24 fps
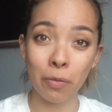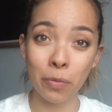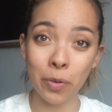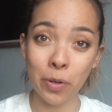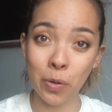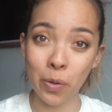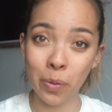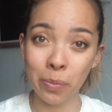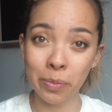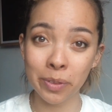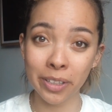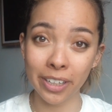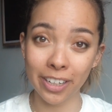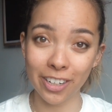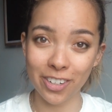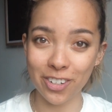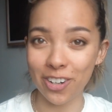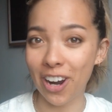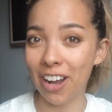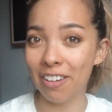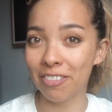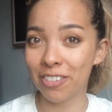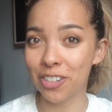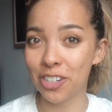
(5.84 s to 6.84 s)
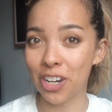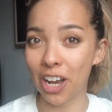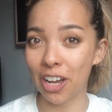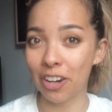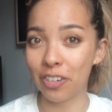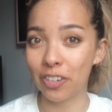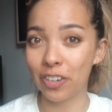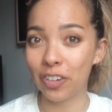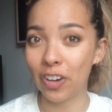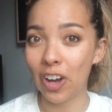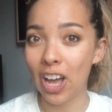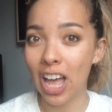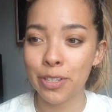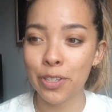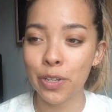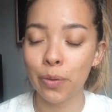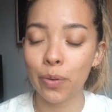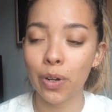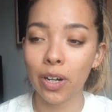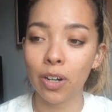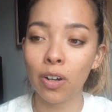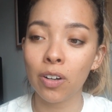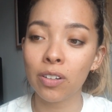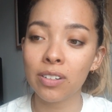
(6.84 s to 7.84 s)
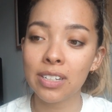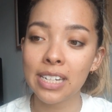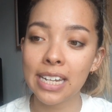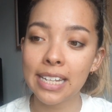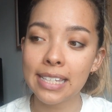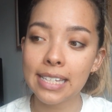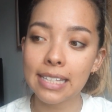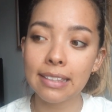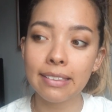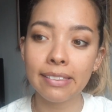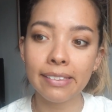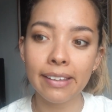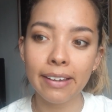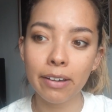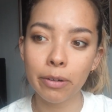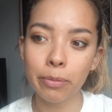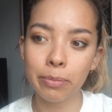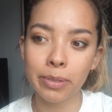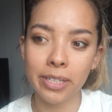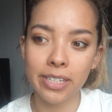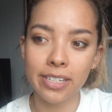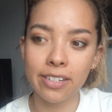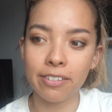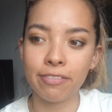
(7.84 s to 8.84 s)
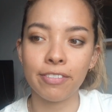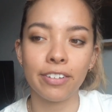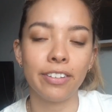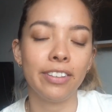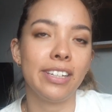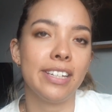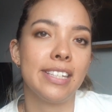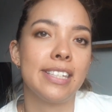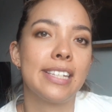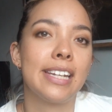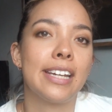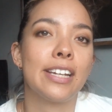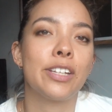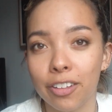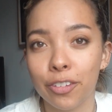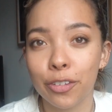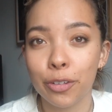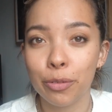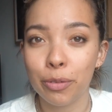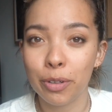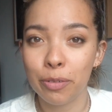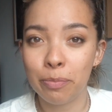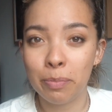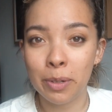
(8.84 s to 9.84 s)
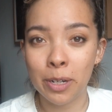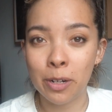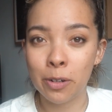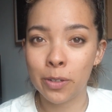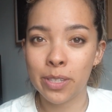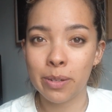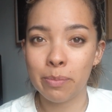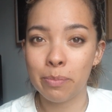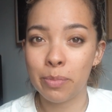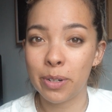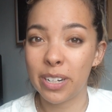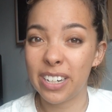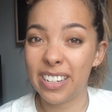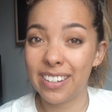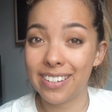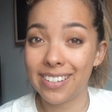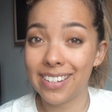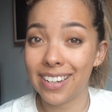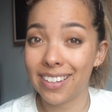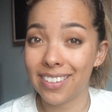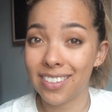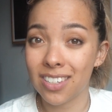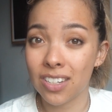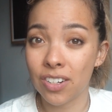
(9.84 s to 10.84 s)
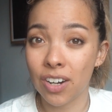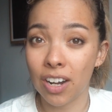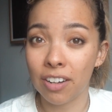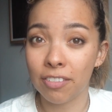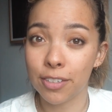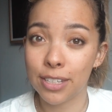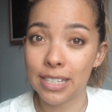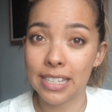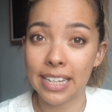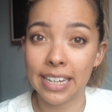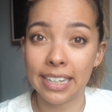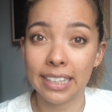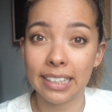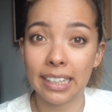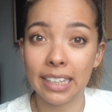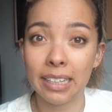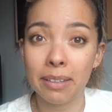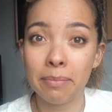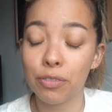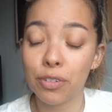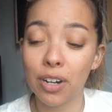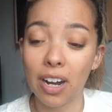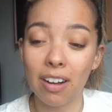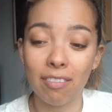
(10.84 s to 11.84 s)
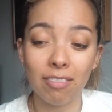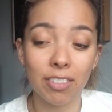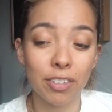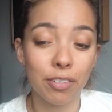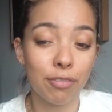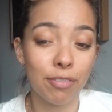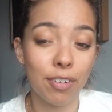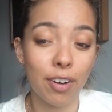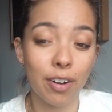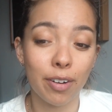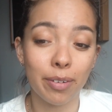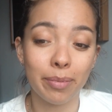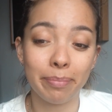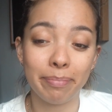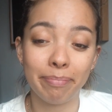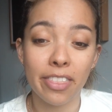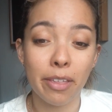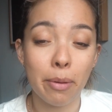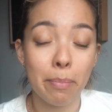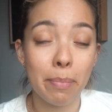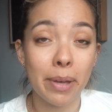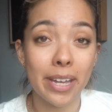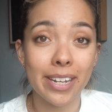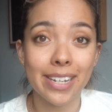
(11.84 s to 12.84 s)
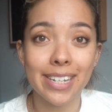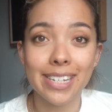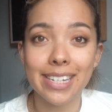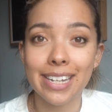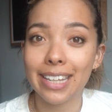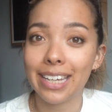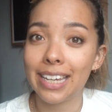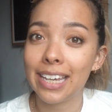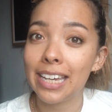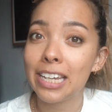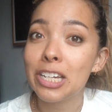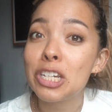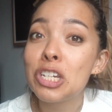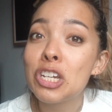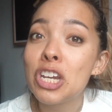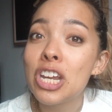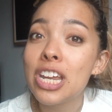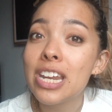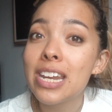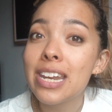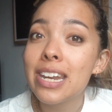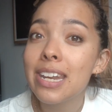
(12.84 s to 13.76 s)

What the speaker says: we're normally a travel channel, so our content's a little bit different these days. Although we've been on some pretty intense travels lately. Traveled from the bed to the kitchen,